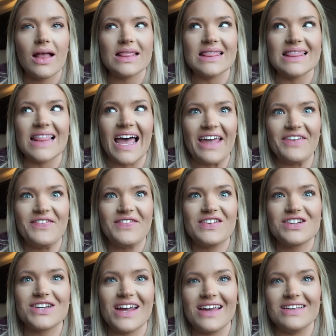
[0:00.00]

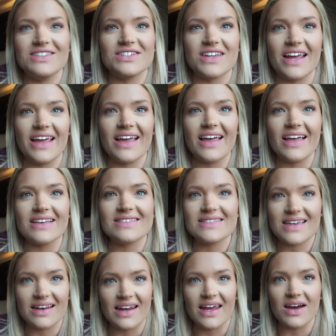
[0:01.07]
life-changing
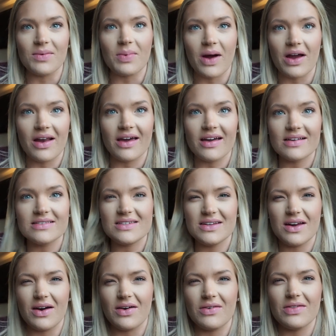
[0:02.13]
skincare product, you
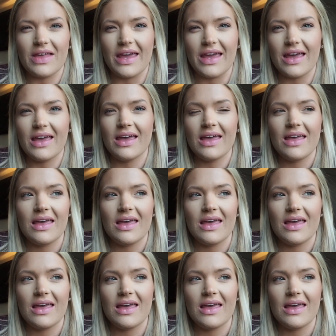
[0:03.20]
know? Like,